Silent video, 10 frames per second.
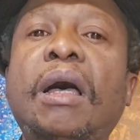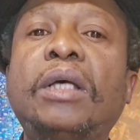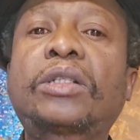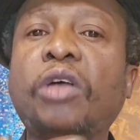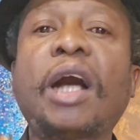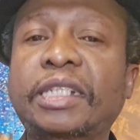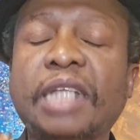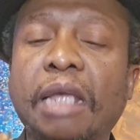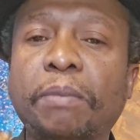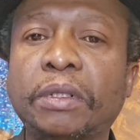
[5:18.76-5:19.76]
so
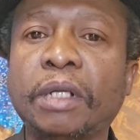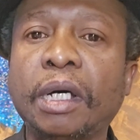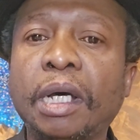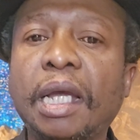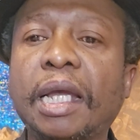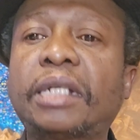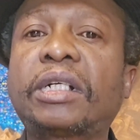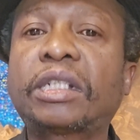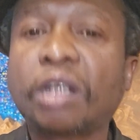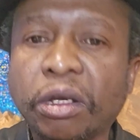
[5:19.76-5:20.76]
unstable, it
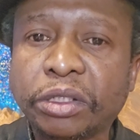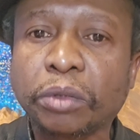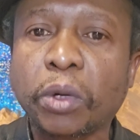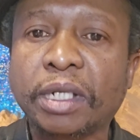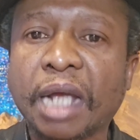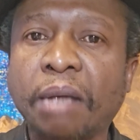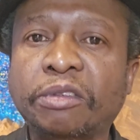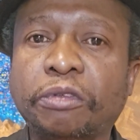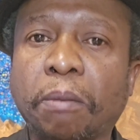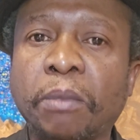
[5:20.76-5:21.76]
returns to where it
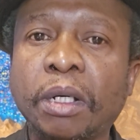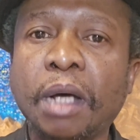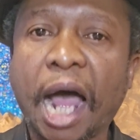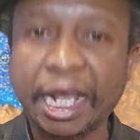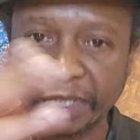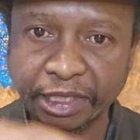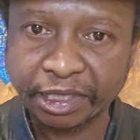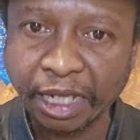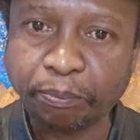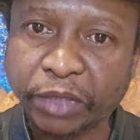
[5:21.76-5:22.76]
comes from.
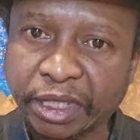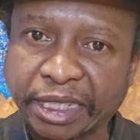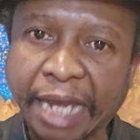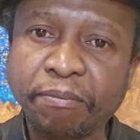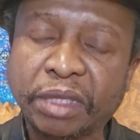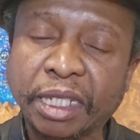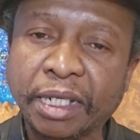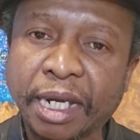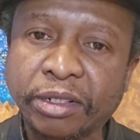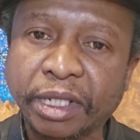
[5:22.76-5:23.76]
Accept the same
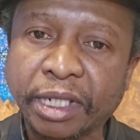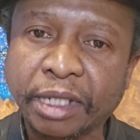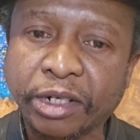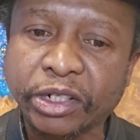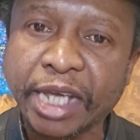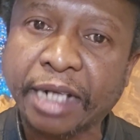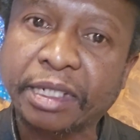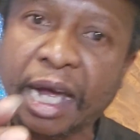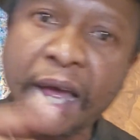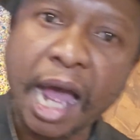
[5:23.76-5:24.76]
thing in a
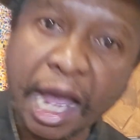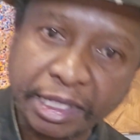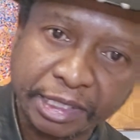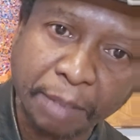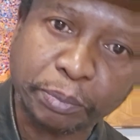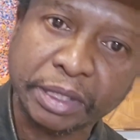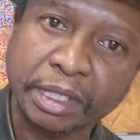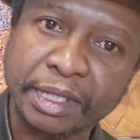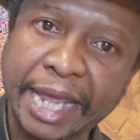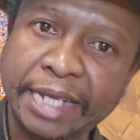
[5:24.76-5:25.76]
reactor, accept it
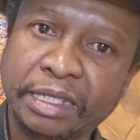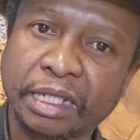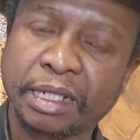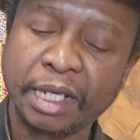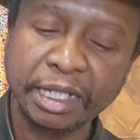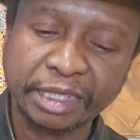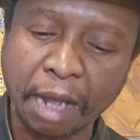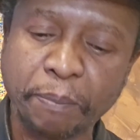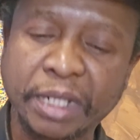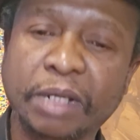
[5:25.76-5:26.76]
in nature. It's
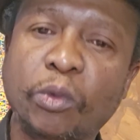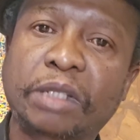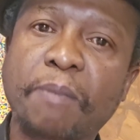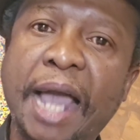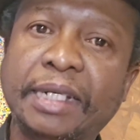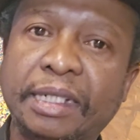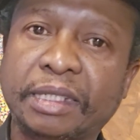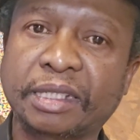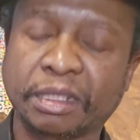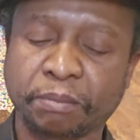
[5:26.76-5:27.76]
happening with
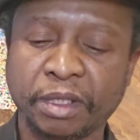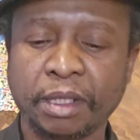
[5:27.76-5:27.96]
magnetism.